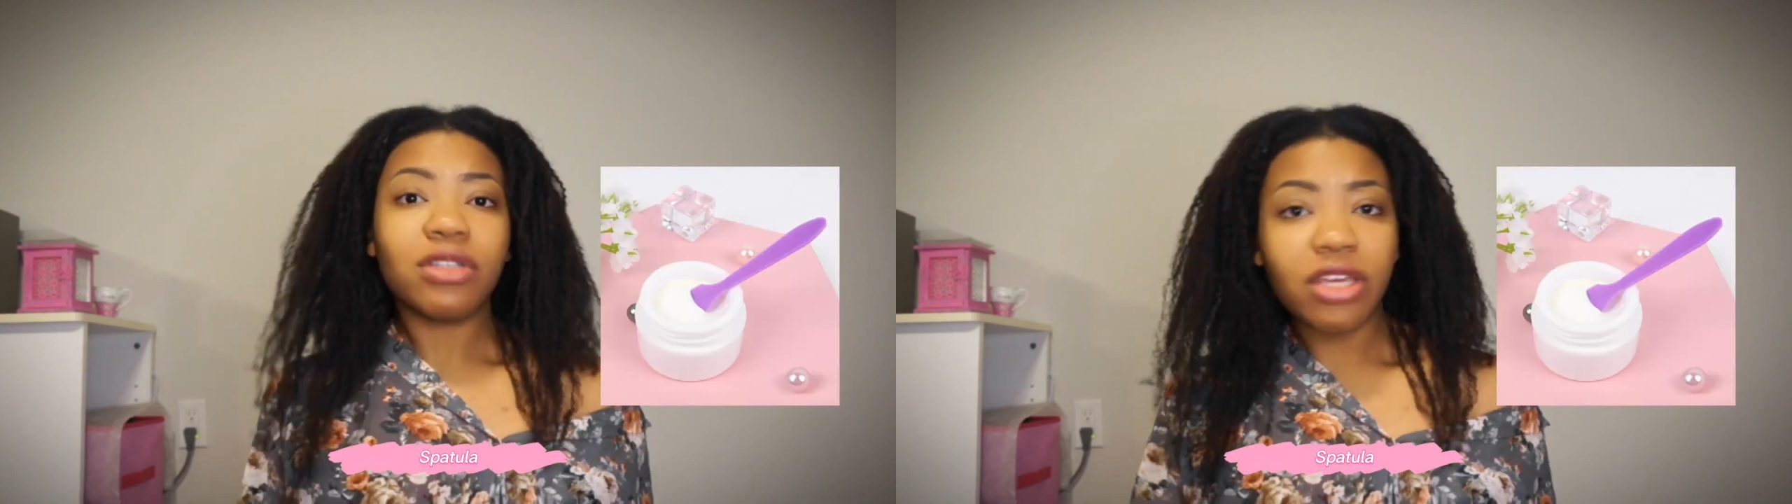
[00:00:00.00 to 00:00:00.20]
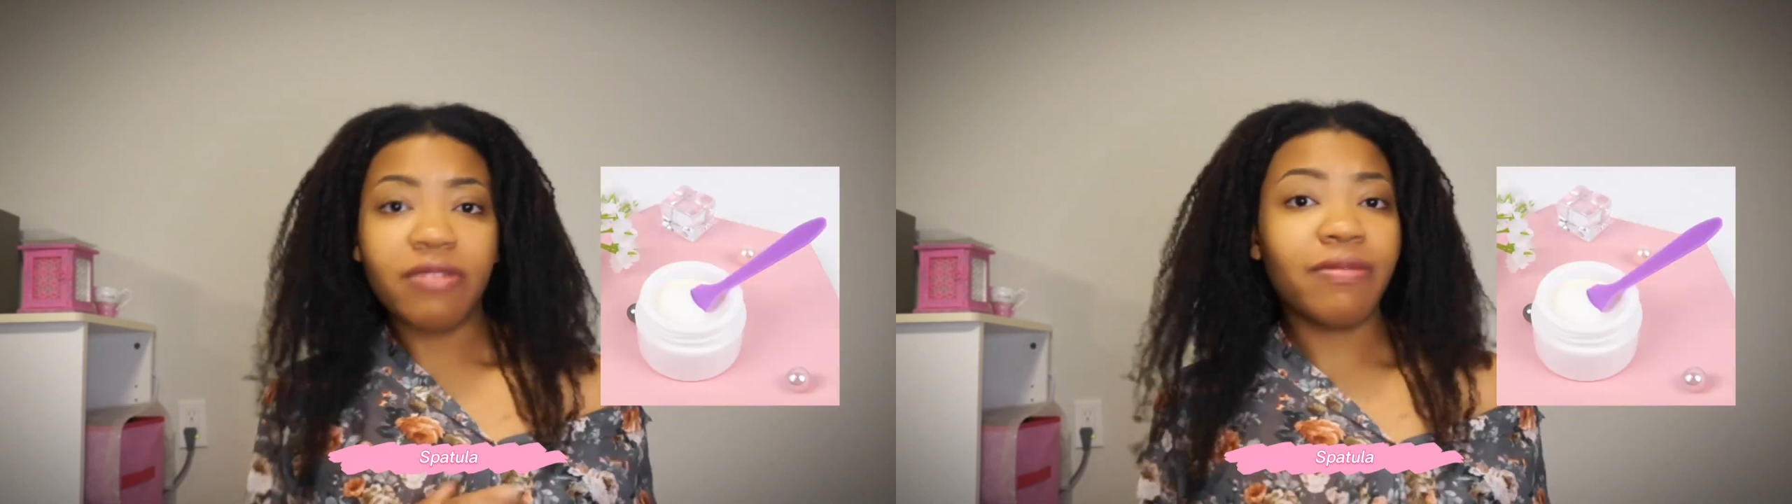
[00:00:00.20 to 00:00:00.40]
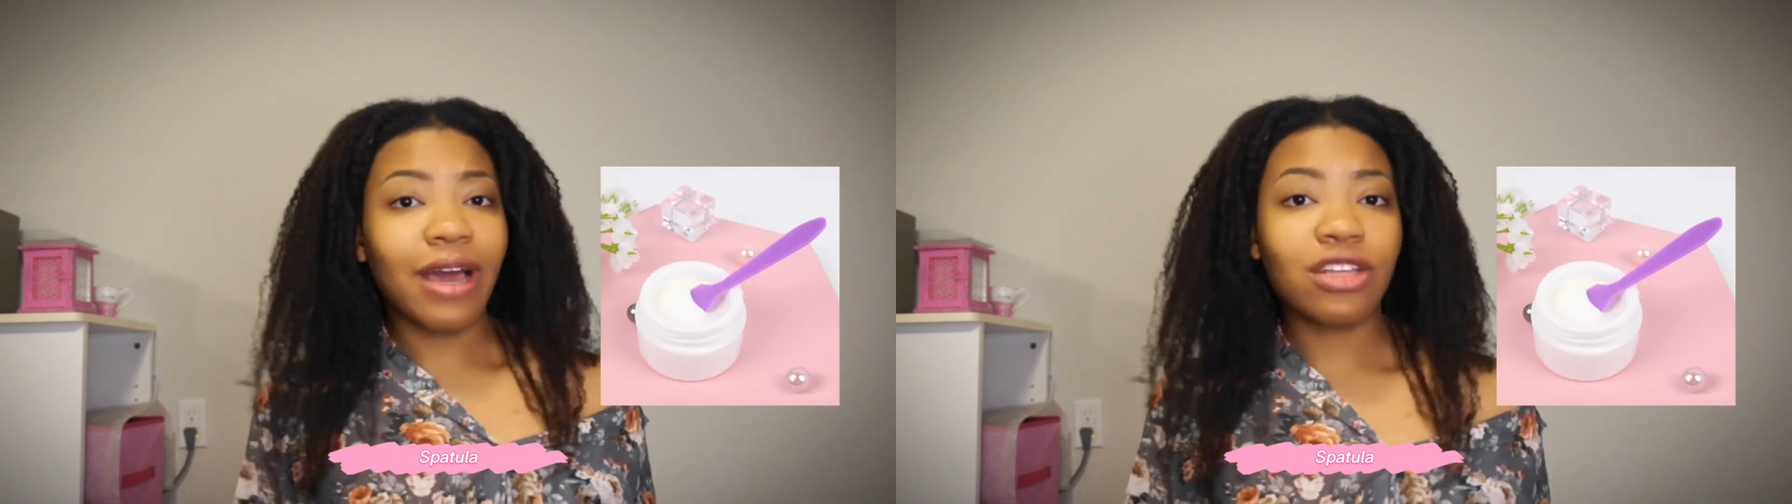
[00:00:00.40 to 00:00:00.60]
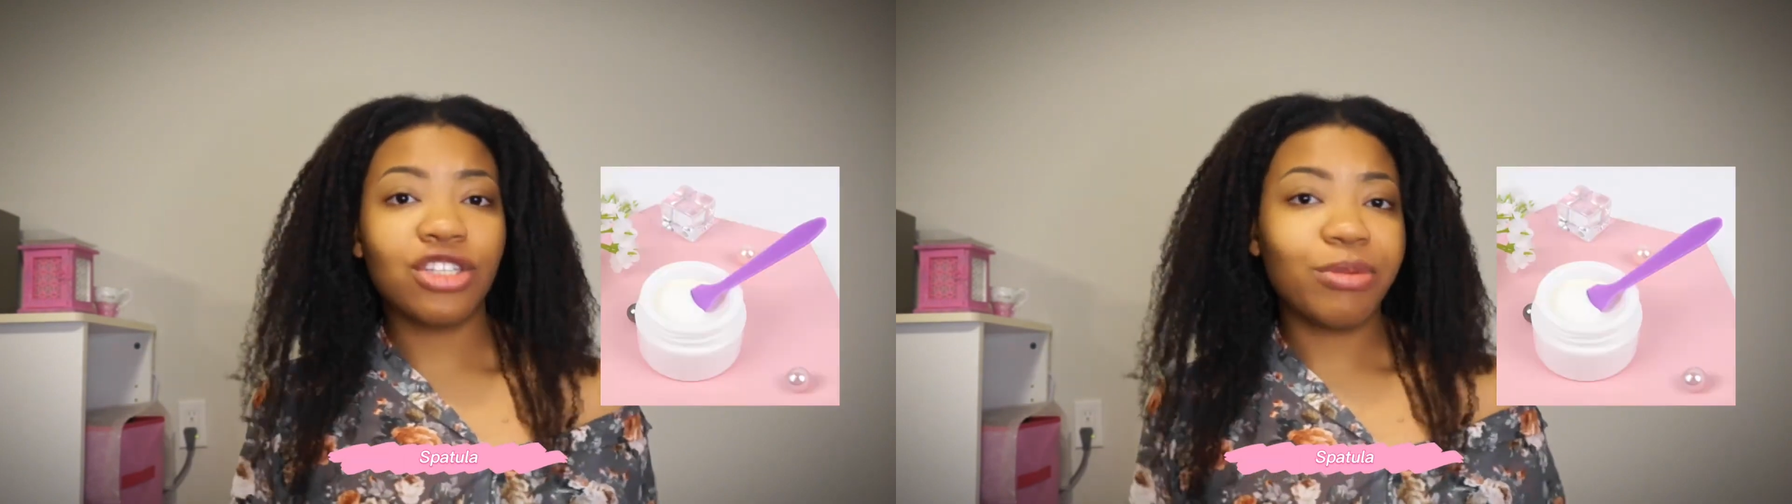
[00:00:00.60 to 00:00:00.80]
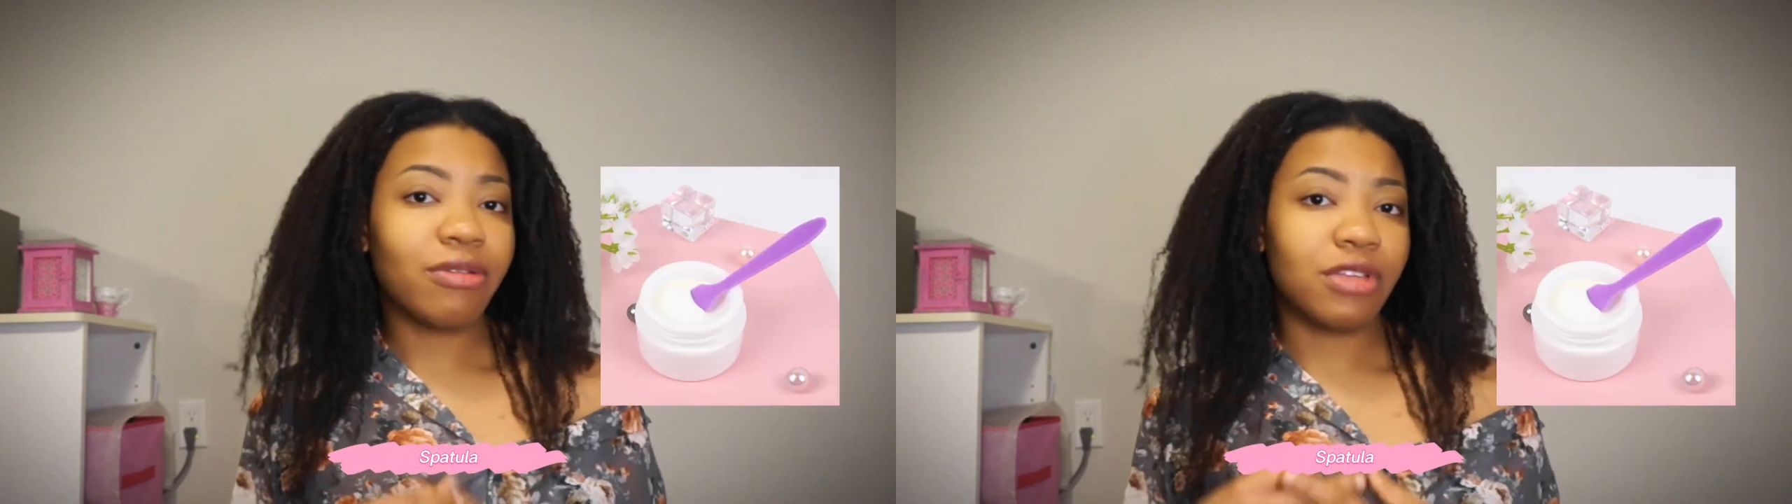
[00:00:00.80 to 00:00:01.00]
In fact,
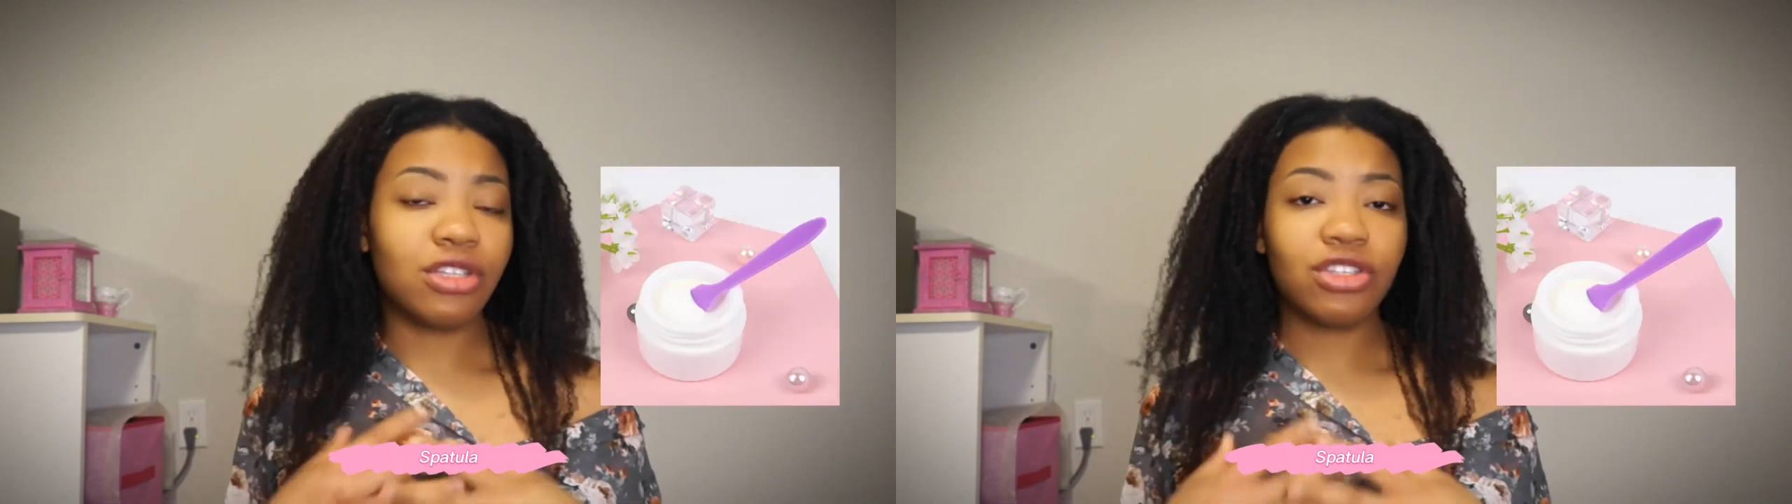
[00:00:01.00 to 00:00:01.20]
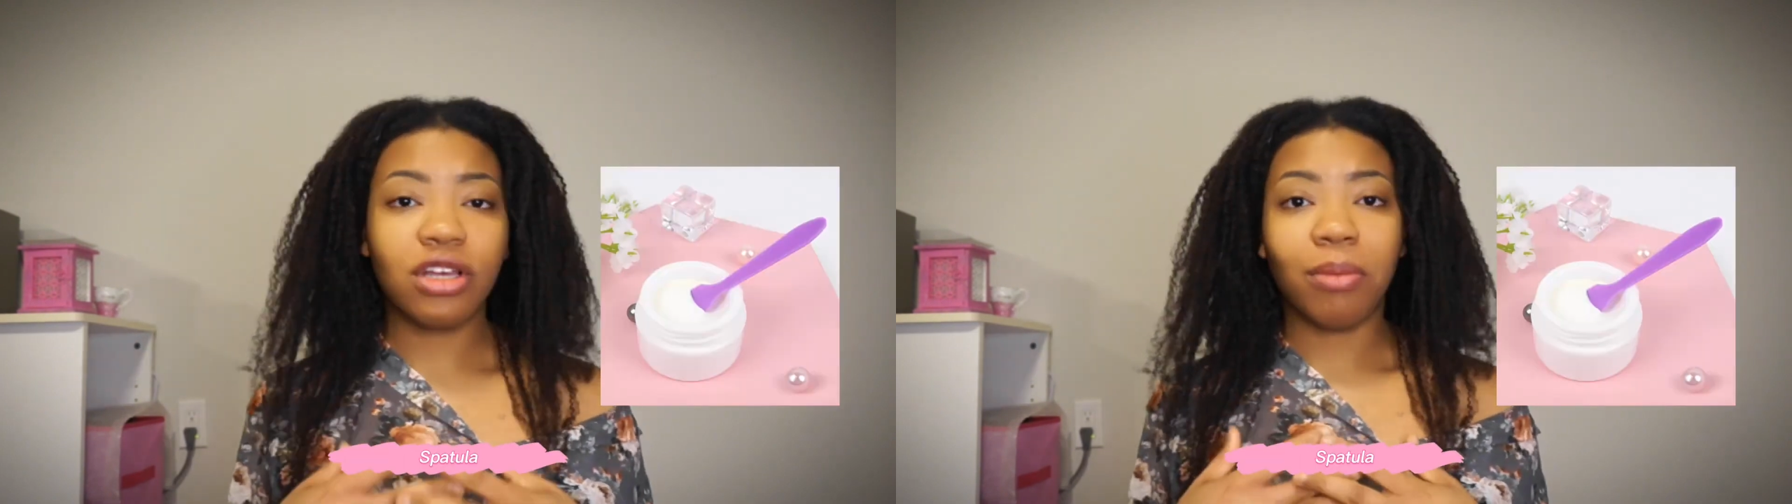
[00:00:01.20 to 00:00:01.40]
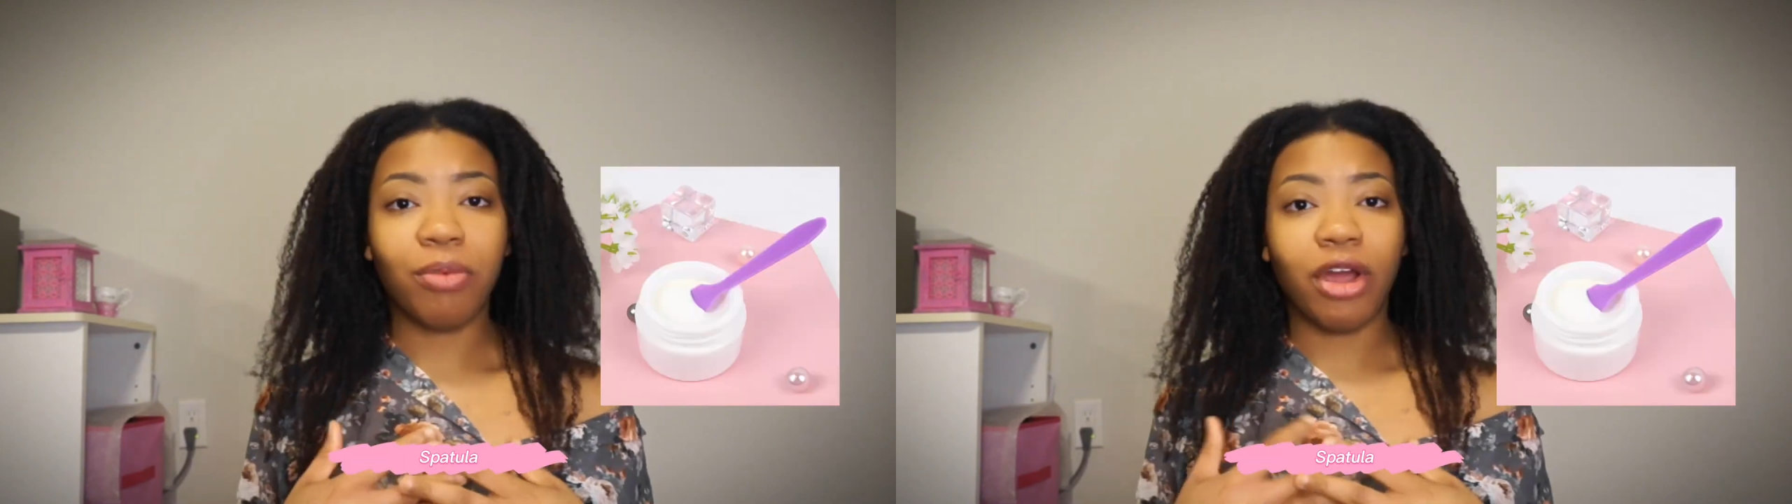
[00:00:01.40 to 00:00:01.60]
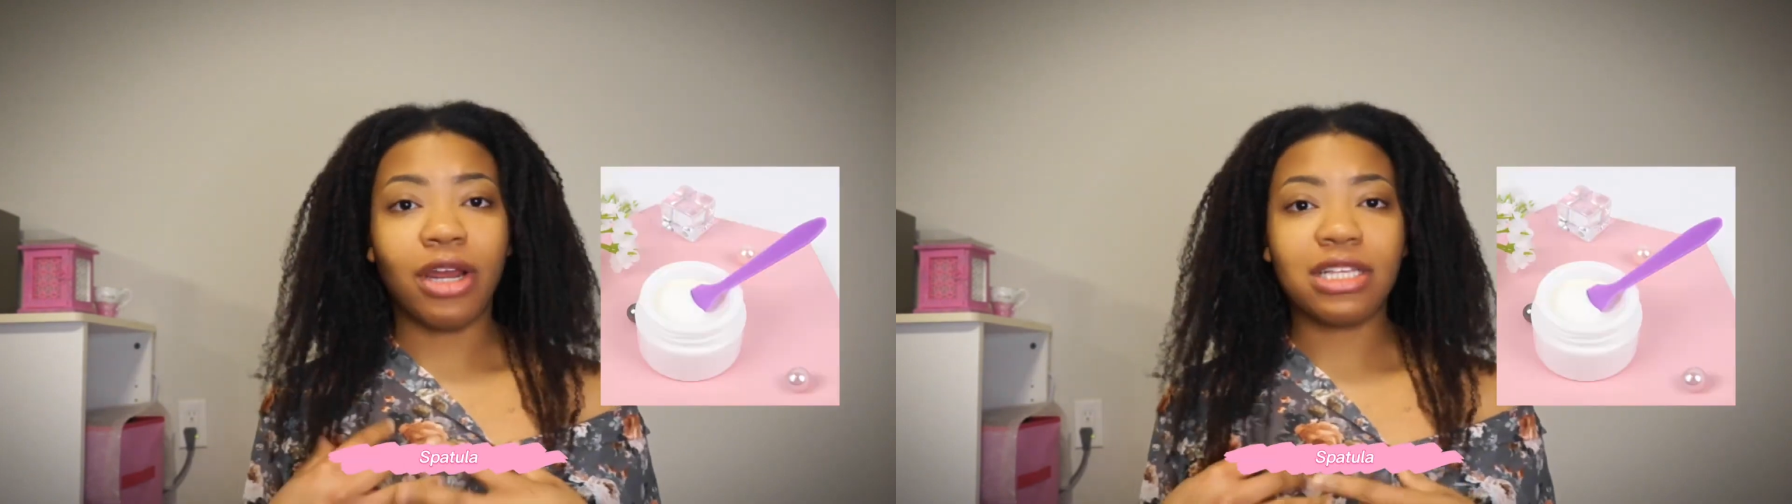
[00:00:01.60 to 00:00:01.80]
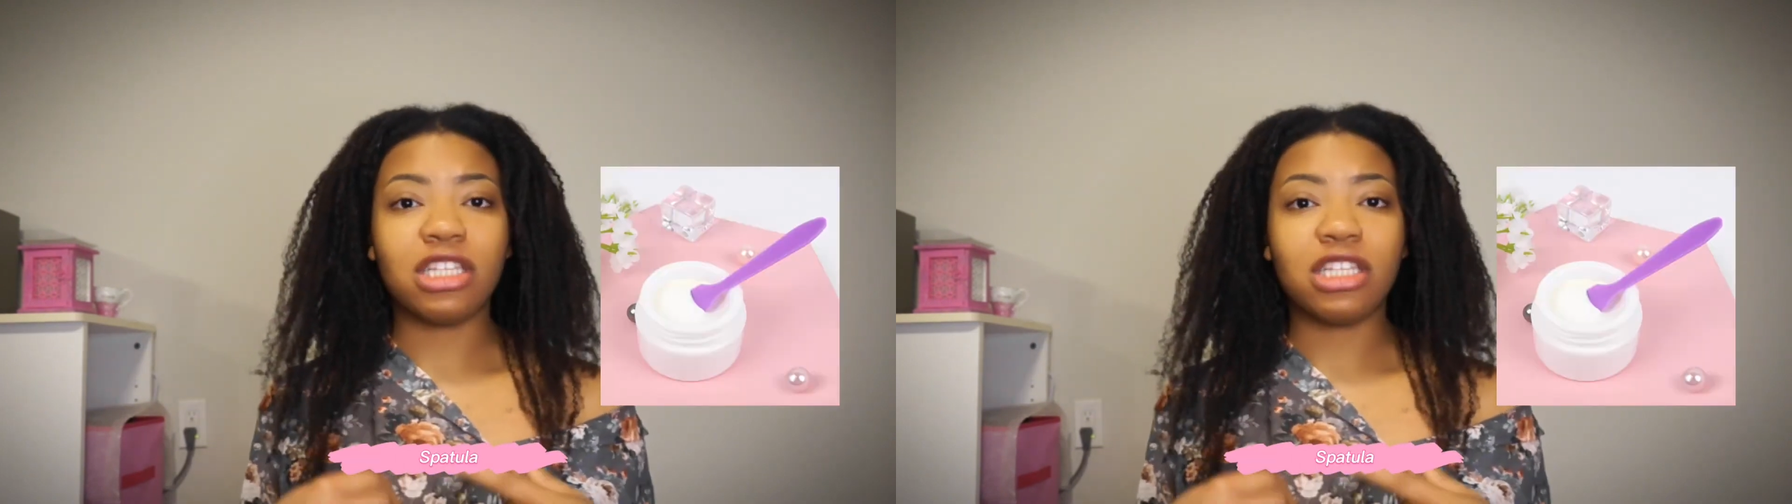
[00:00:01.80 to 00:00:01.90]
some of these top products,